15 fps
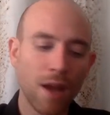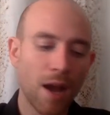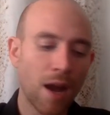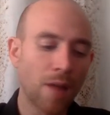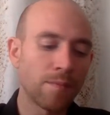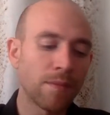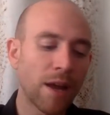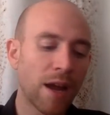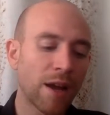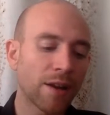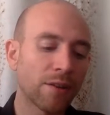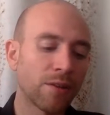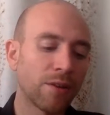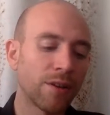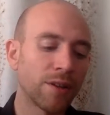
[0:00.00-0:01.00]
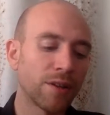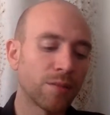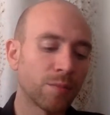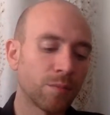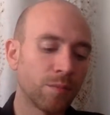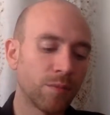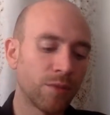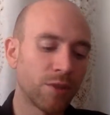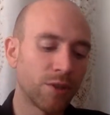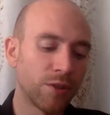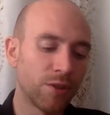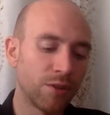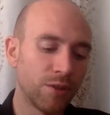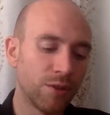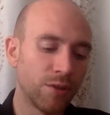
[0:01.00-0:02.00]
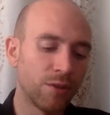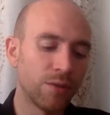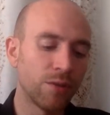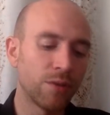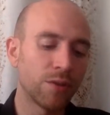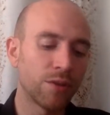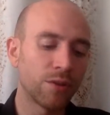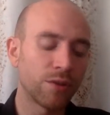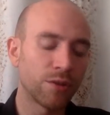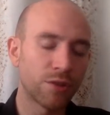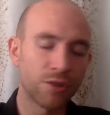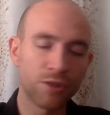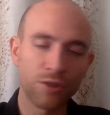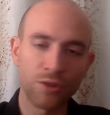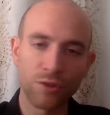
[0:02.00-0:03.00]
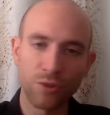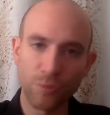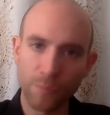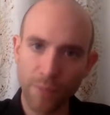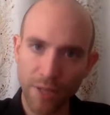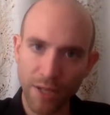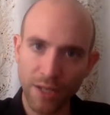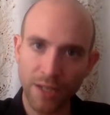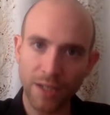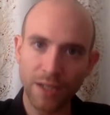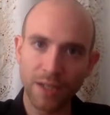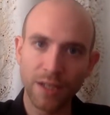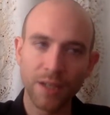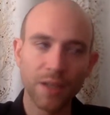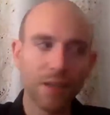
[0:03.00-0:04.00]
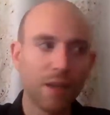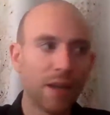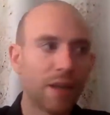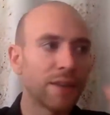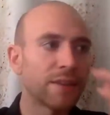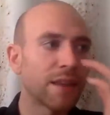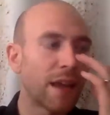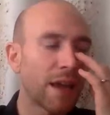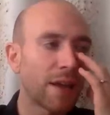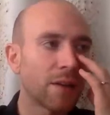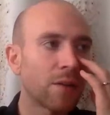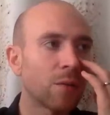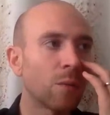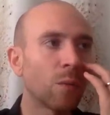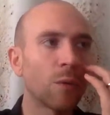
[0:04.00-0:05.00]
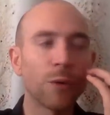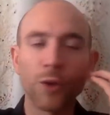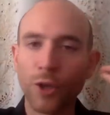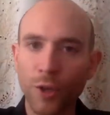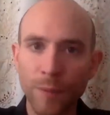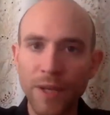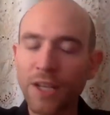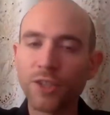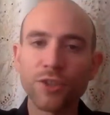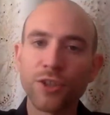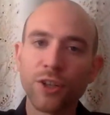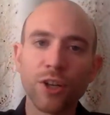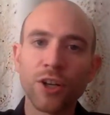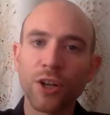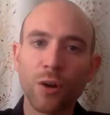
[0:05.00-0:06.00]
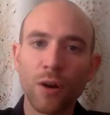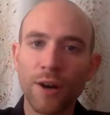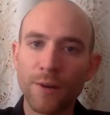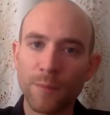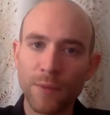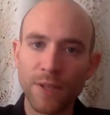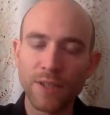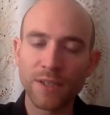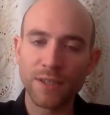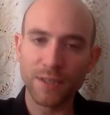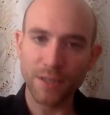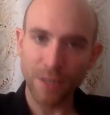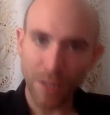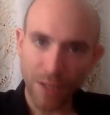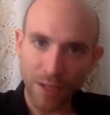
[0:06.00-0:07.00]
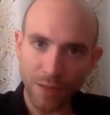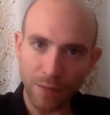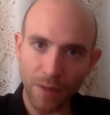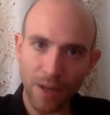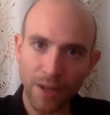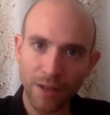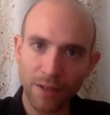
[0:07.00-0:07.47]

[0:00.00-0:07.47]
I'm not going to do stupidity, and then because you're going to go out of business anyway.